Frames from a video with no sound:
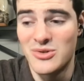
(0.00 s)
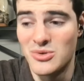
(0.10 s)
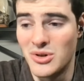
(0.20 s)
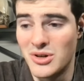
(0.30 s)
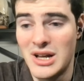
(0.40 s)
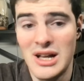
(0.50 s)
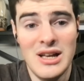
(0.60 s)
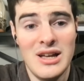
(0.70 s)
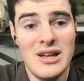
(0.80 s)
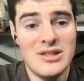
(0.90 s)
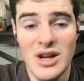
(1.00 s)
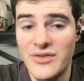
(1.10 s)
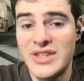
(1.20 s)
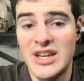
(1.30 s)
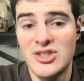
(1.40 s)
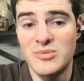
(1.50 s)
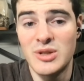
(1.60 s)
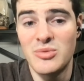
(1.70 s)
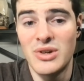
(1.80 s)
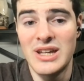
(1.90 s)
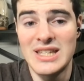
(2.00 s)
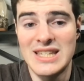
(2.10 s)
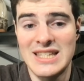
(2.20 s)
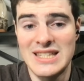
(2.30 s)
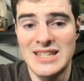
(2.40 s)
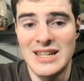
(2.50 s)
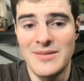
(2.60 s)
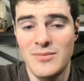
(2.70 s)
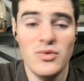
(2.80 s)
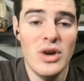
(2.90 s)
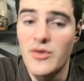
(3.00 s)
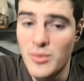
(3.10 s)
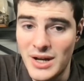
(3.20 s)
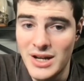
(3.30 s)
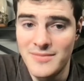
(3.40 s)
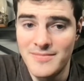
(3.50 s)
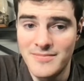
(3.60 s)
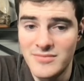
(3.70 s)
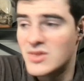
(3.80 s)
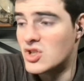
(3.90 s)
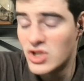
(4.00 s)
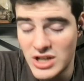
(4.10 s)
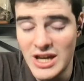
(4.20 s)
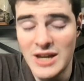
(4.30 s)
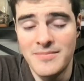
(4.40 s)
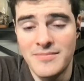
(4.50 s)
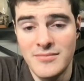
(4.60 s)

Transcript: Orr. Tough test in week one against Kansas City for everybody. It's a good game.